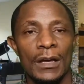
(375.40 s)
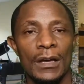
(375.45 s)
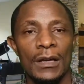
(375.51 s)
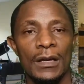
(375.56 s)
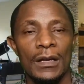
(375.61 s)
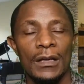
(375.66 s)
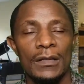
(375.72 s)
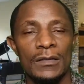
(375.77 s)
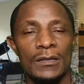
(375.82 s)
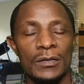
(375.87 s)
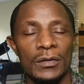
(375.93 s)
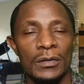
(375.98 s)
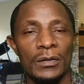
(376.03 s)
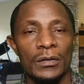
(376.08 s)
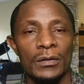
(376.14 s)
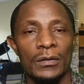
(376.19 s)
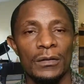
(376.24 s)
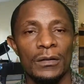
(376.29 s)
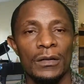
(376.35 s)

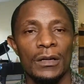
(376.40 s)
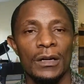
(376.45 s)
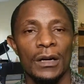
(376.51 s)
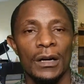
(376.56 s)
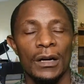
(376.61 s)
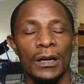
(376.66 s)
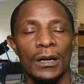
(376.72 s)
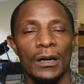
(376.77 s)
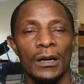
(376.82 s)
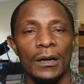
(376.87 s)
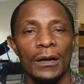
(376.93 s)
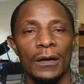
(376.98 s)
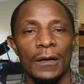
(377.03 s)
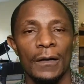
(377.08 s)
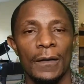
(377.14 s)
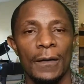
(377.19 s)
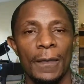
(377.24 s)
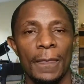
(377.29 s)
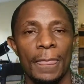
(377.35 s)
So
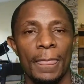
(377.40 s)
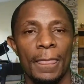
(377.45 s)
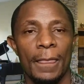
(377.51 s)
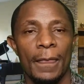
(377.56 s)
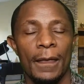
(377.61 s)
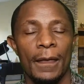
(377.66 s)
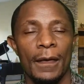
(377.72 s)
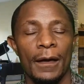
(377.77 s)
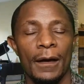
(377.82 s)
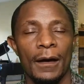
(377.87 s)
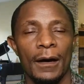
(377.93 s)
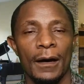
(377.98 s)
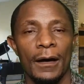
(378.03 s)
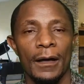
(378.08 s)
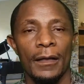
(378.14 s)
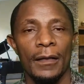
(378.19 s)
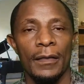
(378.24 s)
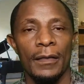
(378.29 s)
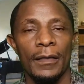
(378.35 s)

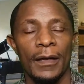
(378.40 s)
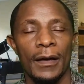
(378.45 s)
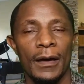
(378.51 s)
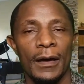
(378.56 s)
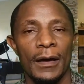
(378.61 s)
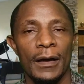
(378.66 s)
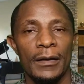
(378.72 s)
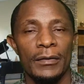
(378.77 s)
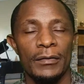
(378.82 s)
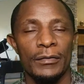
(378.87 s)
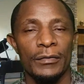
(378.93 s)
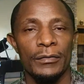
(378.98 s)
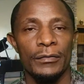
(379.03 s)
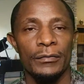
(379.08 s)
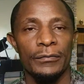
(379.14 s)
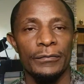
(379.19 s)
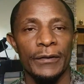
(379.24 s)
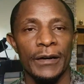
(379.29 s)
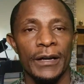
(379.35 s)
there you
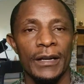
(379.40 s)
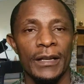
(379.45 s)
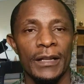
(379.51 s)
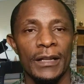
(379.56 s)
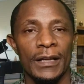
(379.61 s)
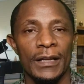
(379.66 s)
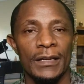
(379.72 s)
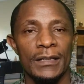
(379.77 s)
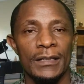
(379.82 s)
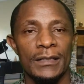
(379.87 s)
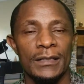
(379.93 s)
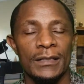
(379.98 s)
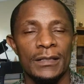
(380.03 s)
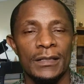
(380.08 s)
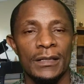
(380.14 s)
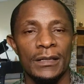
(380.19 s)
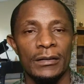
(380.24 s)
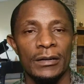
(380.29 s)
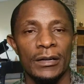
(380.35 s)
find that
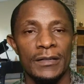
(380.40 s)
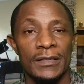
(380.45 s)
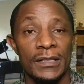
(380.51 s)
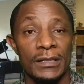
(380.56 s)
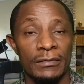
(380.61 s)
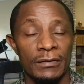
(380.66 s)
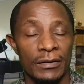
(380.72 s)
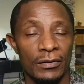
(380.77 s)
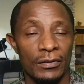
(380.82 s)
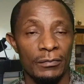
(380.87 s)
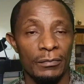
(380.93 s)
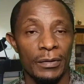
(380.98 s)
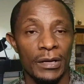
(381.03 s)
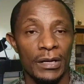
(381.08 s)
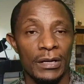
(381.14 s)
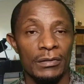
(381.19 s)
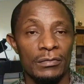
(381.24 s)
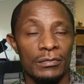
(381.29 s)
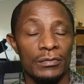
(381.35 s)
there are several
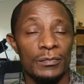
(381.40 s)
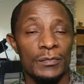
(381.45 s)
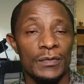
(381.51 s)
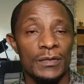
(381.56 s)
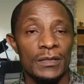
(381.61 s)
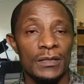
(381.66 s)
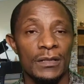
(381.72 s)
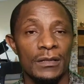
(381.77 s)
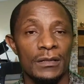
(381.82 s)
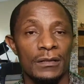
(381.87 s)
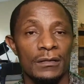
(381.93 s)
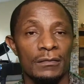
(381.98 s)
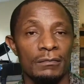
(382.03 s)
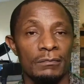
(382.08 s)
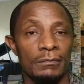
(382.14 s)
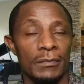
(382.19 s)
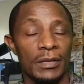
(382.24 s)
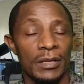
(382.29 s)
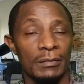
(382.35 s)
bedrooms,
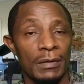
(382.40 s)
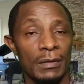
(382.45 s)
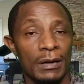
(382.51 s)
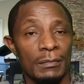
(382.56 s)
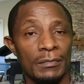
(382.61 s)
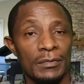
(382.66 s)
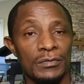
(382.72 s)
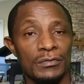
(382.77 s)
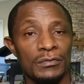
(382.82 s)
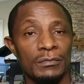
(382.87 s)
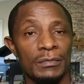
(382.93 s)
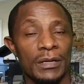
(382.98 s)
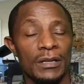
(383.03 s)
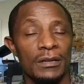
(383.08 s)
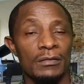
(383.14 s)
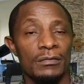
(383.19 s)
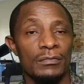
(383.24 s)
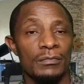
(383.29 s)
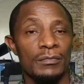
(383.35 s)
minimum two
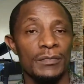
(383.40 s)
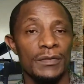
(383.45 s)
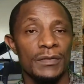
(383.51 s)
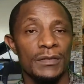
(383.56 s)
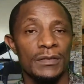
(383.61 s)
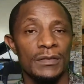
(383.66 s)
bedrooms.